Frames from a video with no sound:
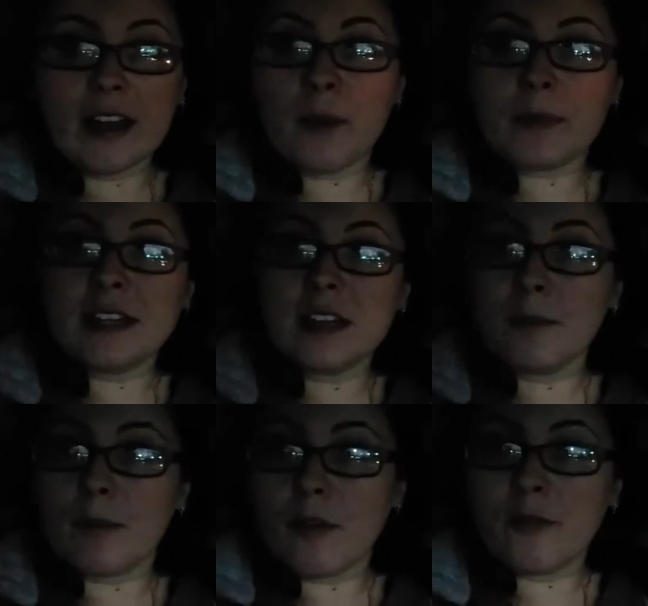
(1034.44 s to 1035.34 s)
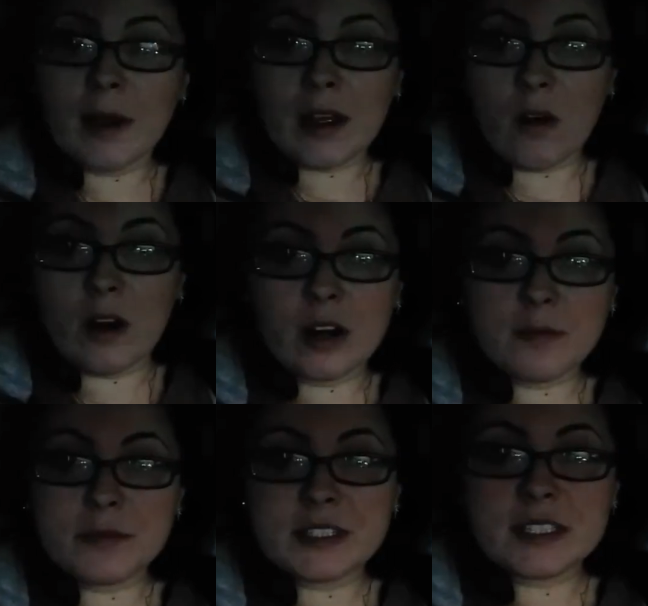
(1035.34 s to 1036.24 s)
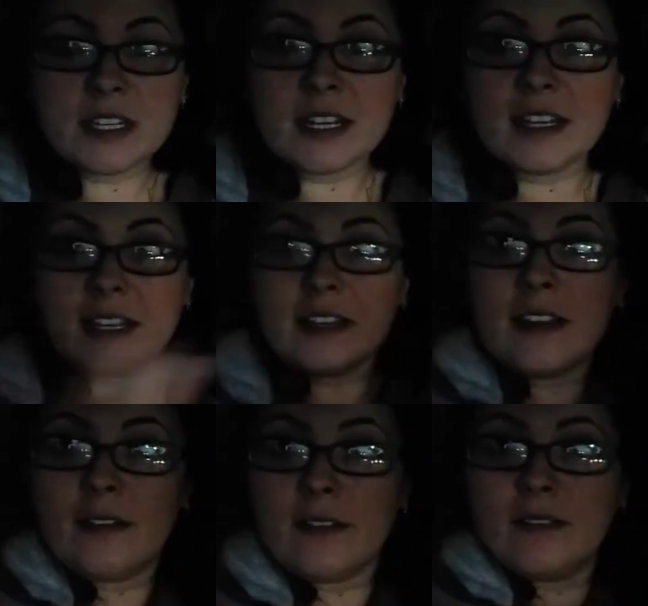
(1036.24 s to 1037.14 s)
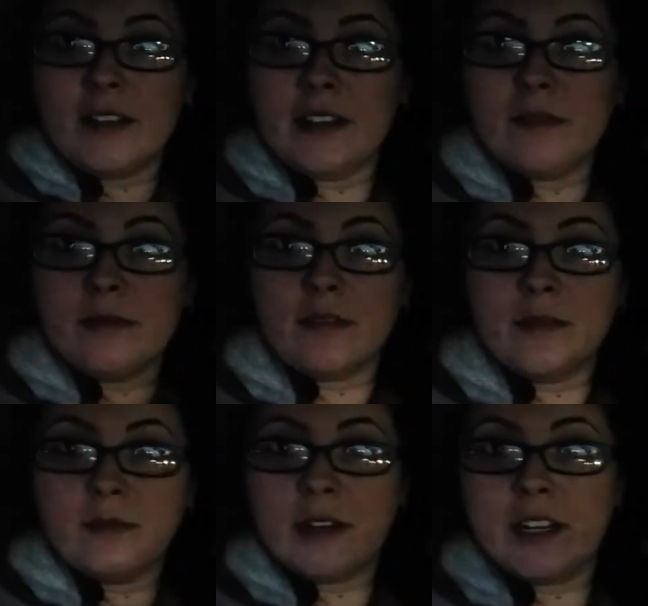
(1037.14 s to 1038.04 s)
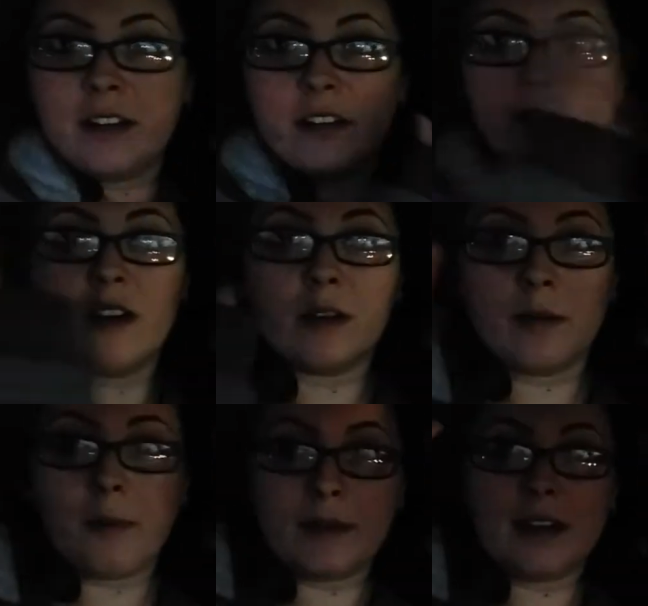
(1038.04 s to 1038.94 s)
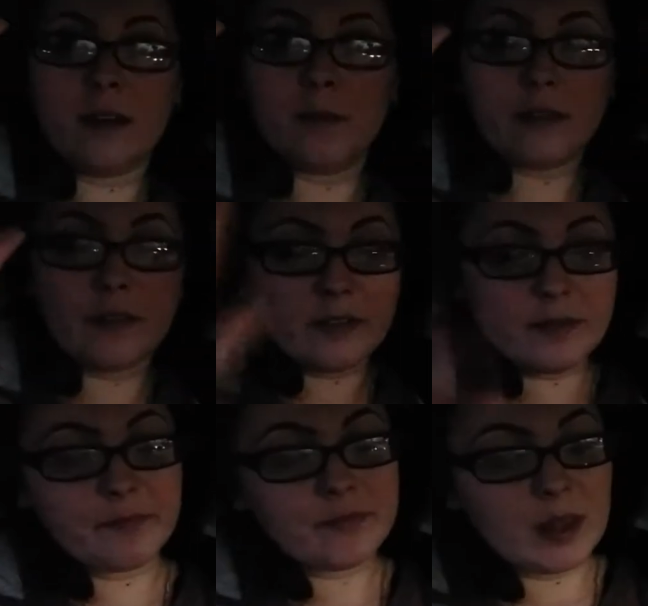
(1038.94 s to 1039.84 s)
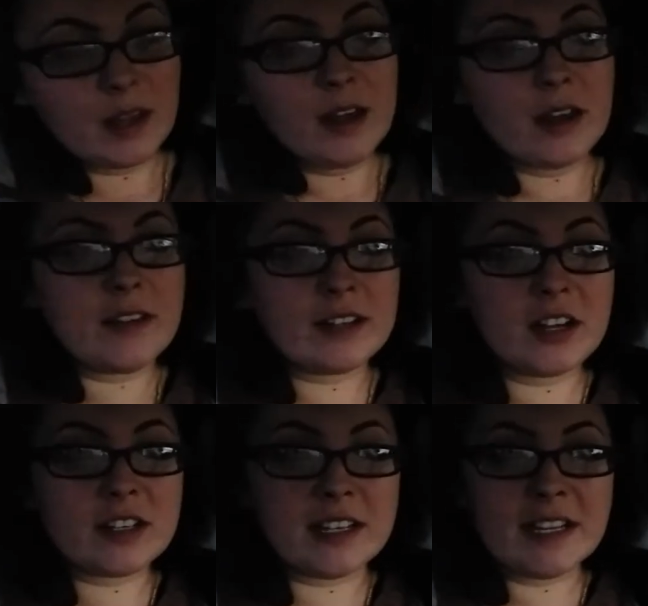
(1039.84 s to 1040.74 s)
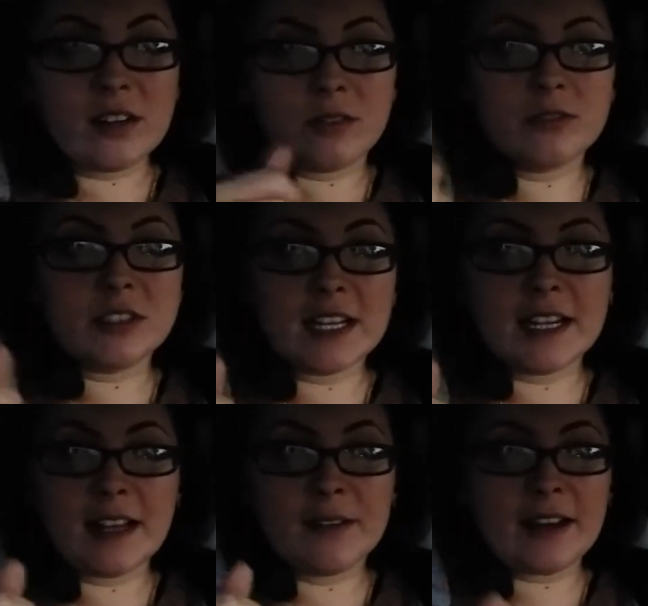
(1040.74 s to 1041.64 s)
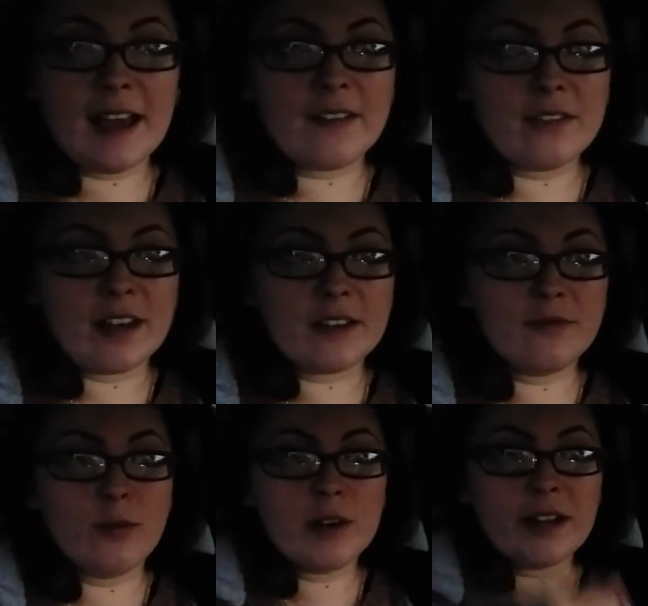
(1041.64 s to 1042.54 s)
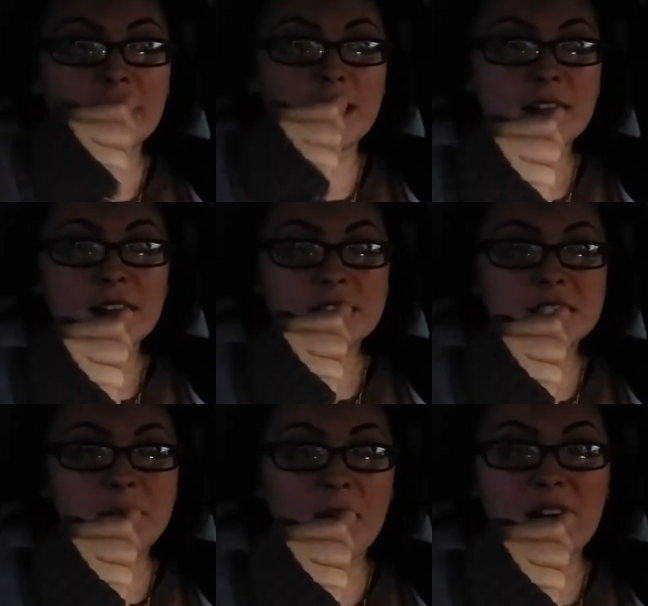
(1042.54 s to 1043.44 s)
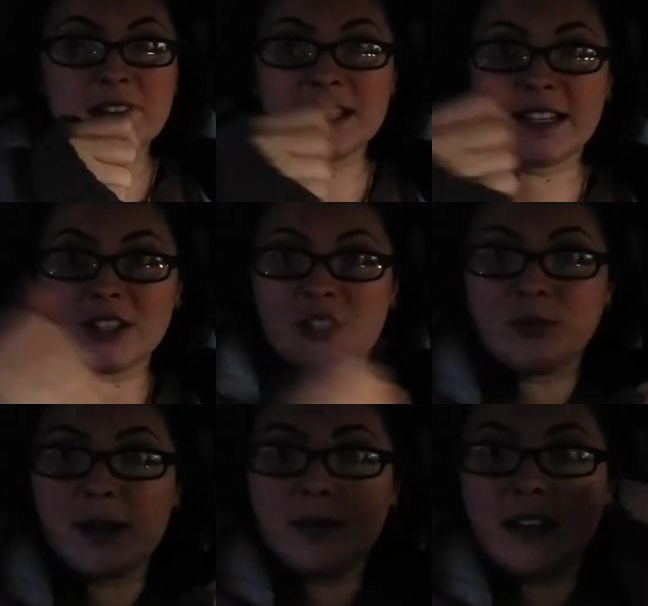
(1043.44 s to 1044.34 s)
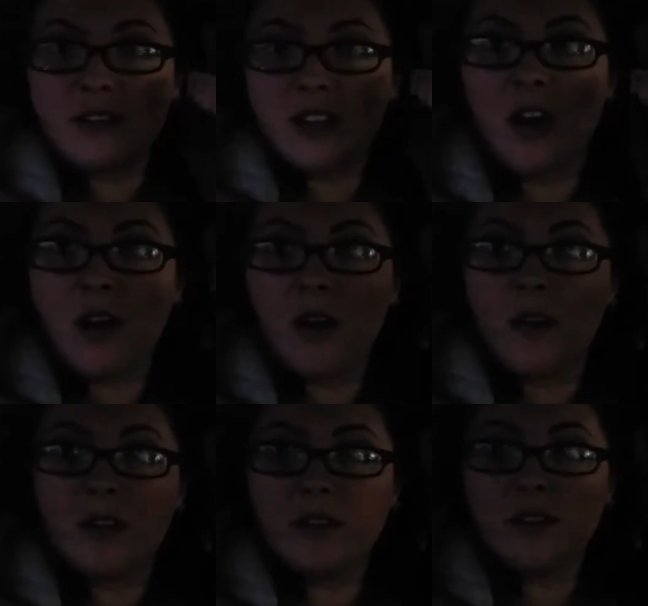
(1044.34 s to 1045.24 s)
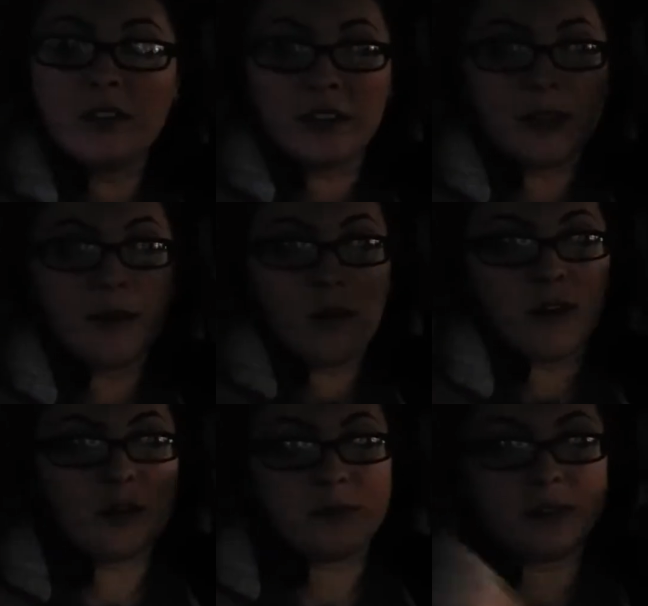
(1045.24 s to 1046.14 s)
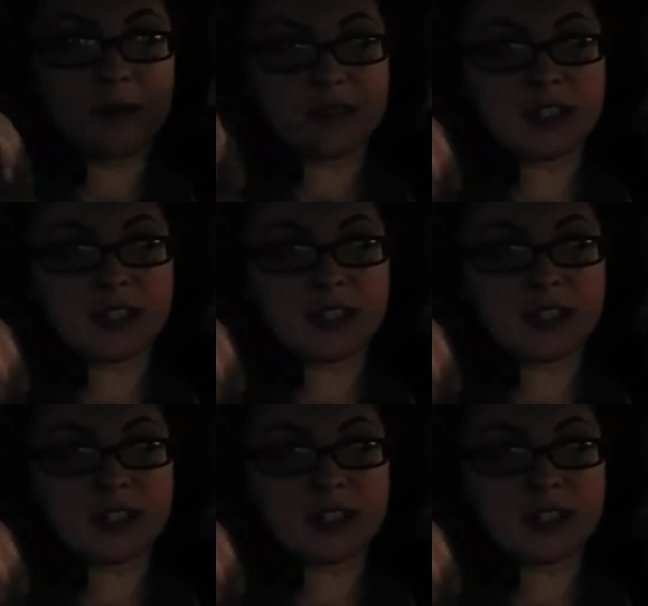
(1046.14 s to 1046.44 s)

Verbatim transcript: up and down both my arms and, and right here, up and down both of them. They took needles and they would have like forty spots and they just rammed needles all in my arms, both